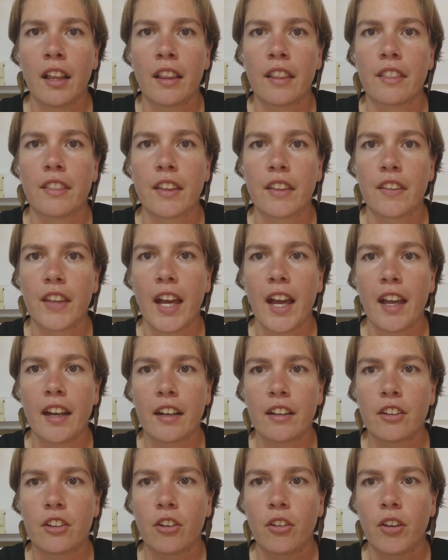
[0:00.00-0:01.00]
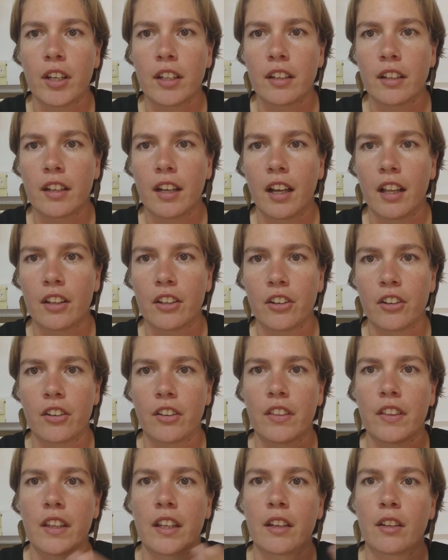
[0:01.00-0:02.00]
then that is going to
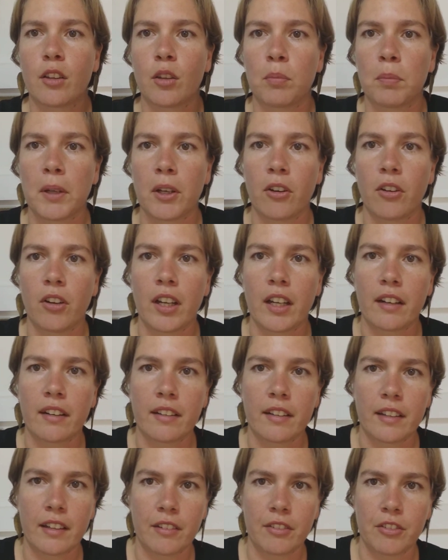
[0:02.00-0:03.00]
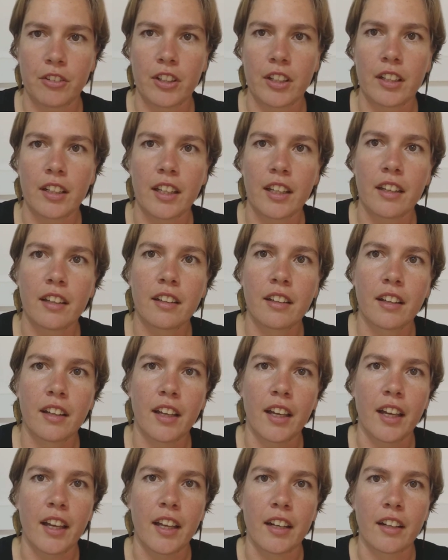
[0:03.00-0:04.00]
color the experience differently.
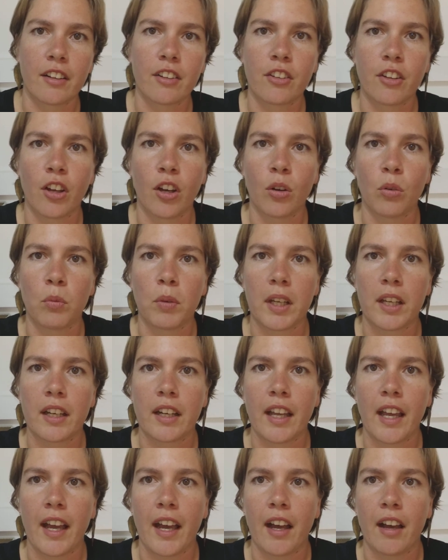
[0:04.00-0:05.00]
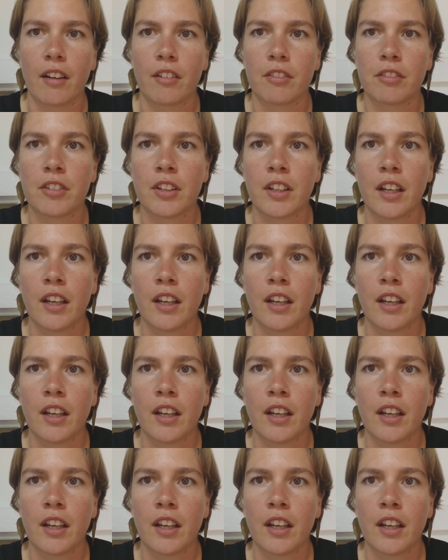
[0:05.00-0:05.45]
And so we can have,